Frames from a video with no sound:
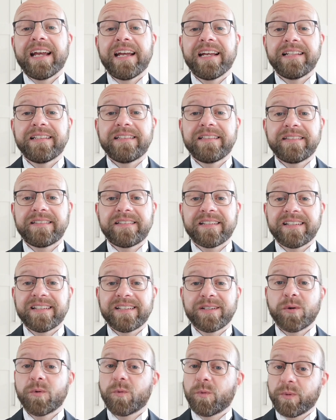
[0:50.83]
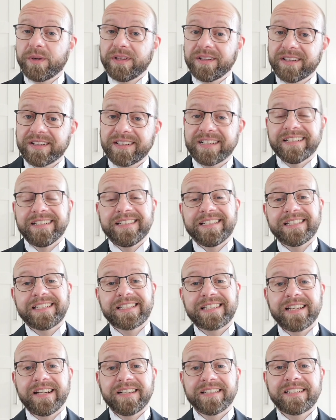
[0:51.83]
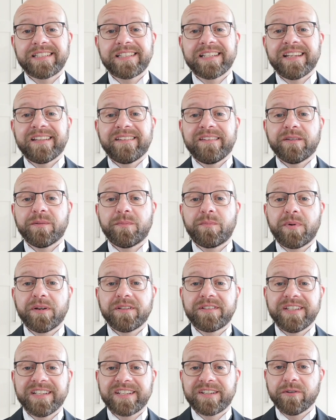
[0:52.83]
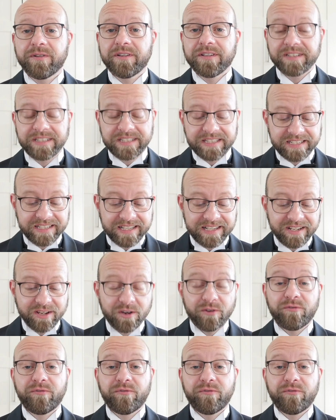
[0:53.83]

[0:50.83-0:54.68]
and uh, we'll discuss the particulars